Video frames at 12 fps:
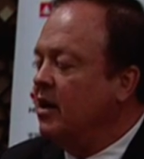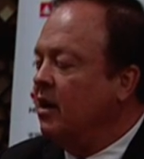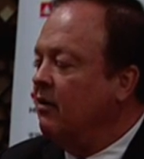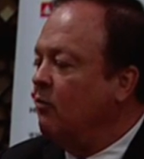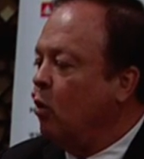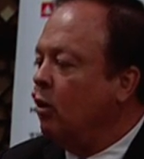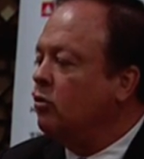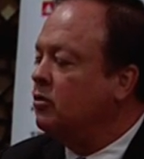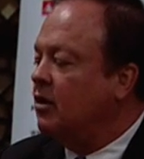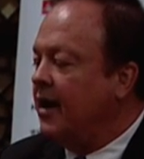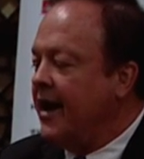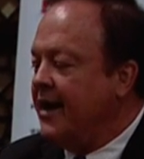a
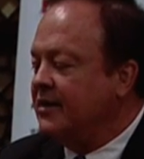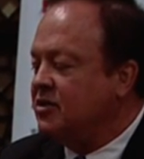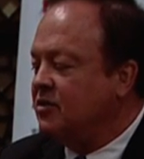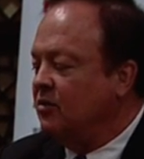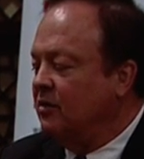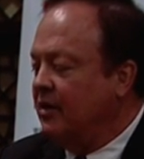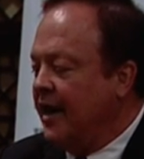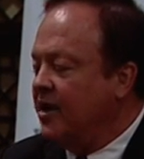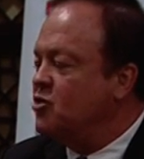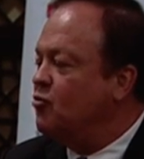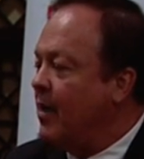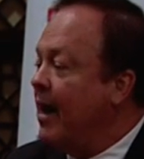world-class
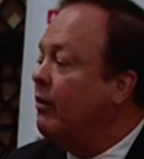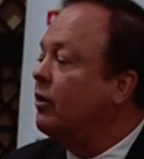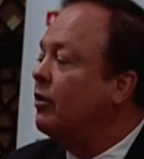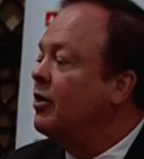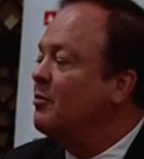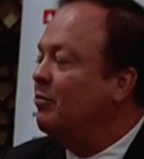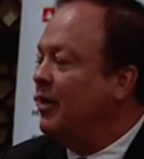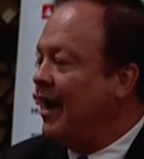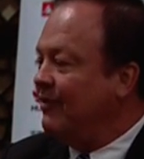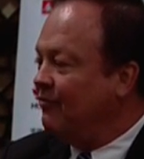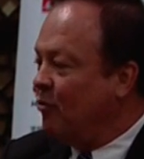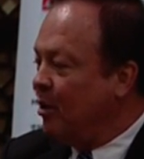edge router
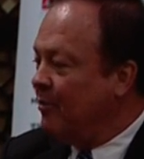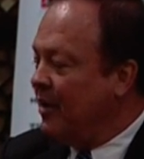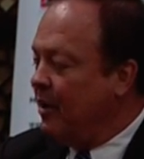platform,